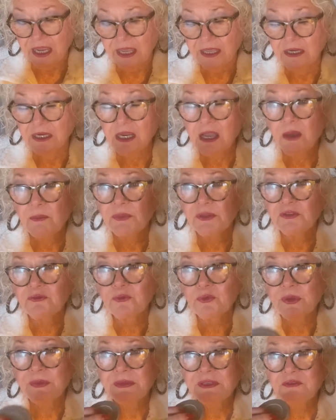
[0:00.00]
and a couple of
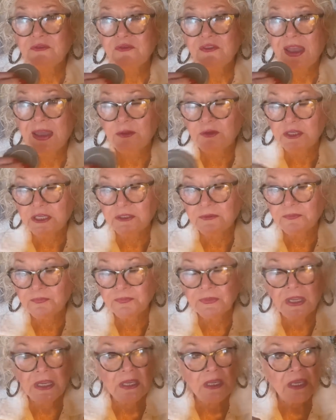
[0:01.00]
women found it.
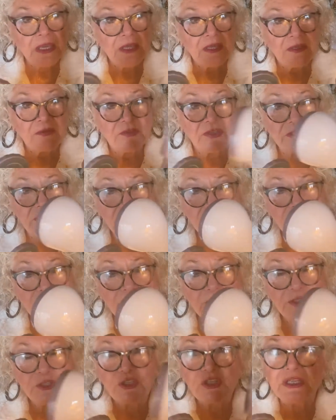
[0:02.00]
This is a
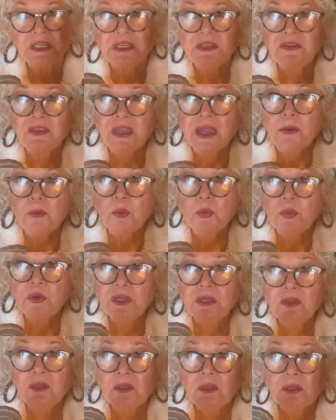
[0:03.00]
machine that
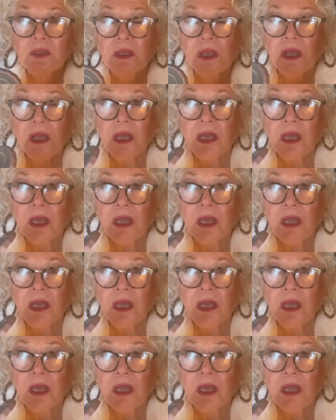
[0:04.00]
will,